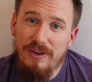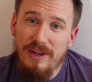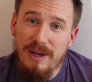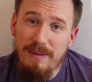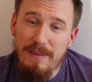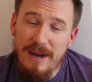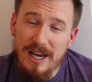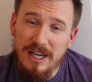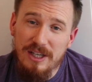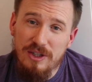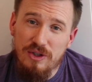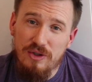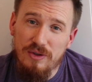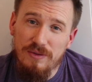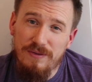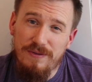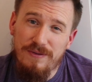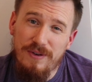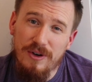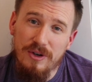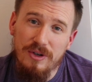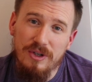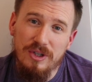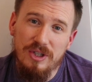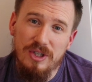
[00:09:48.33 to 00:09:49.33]
them extra
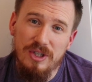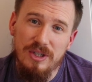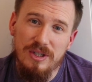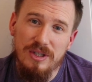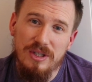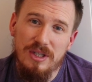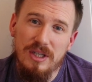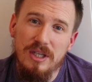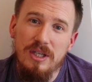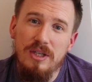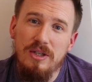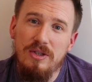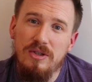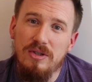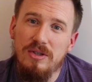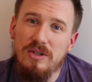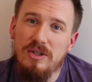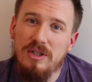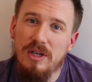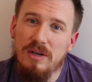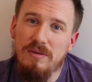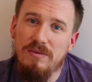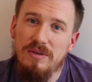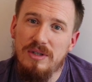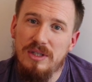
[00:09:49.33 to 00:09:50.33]
functions that you just
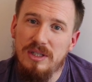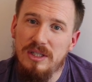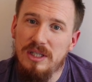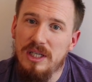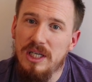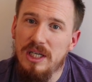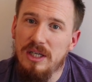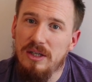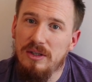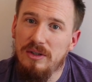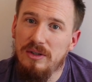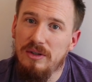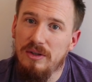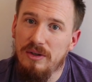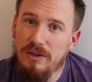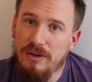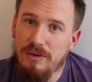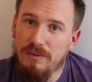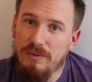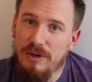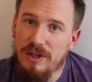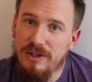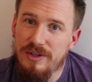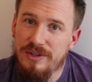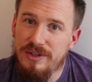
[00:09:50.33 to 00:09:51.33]
don't see on other
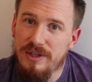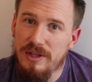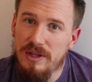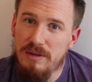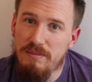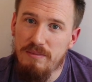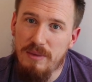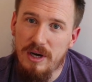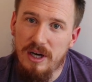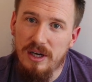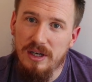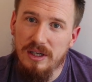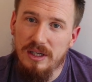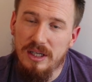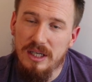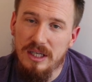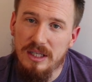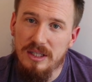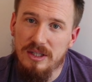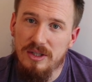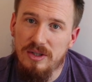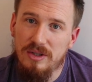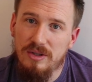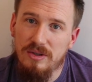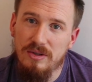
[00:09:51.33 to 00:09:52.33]
ones in the
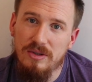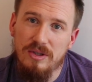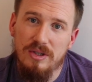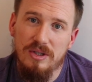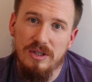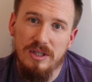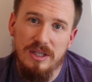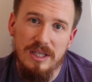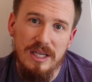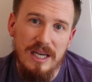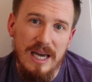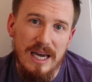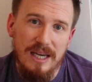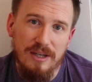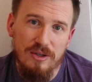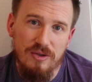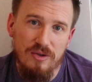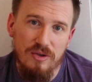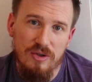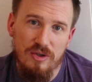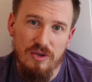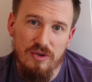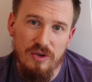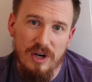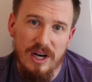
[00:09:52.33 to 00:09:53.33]
market, such as the
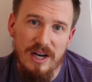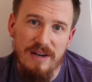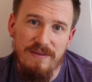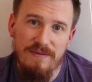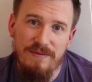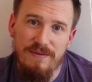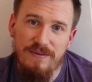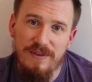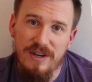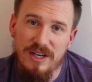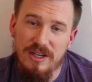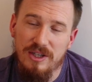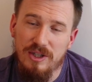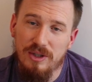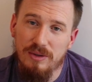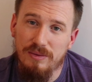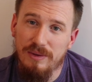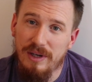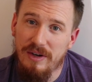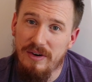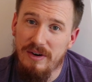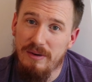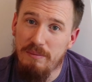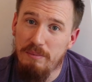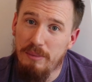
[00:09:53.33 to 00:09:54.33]
extra drying feature
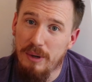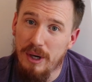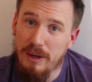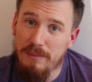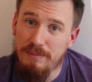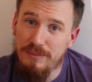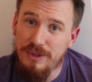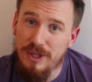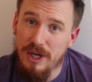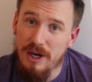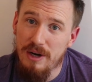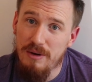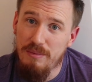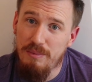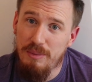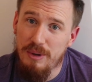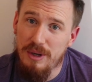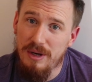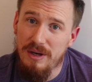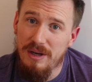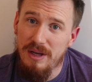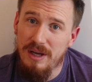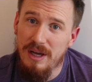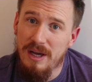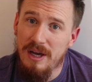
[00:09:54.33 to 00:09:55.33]
where it pops
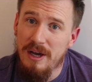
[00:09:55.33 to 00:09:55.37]
open,